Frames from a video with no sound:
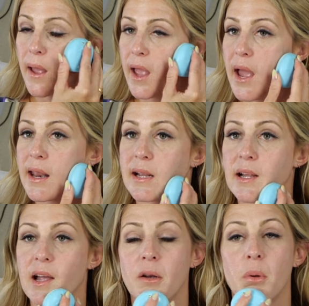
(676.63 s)
And I
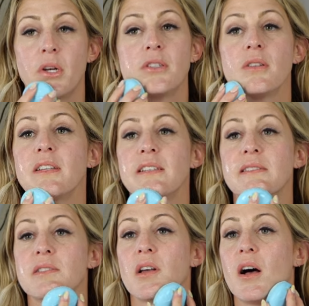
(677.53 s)
kind of want to do this
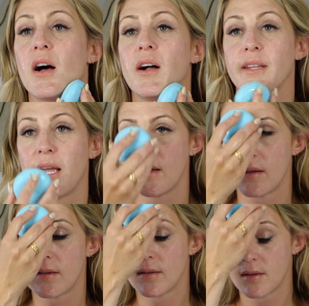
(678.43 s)
all day.
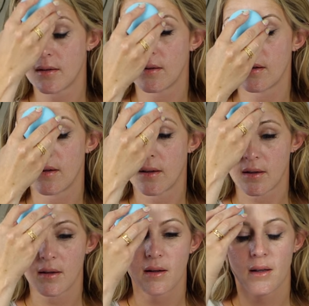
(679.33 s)

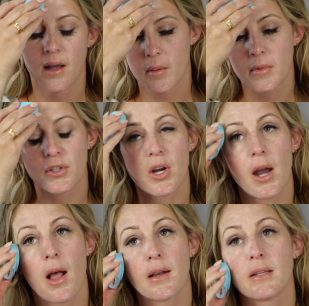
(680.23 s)
I'm going to
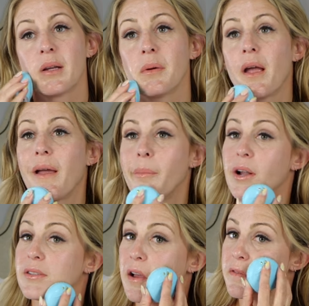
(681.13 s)
try not to get my
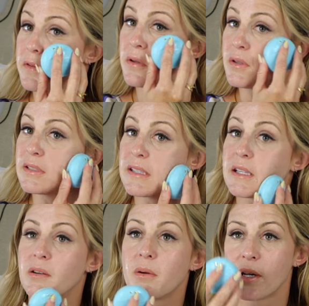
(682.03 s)
eyebrows off though, because
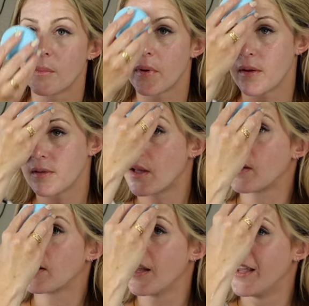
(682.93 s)
I don't want to put those
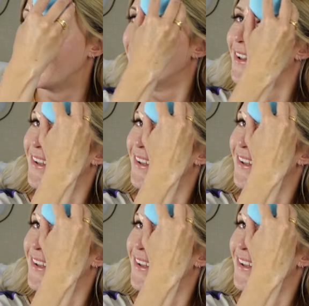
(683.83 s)
on again.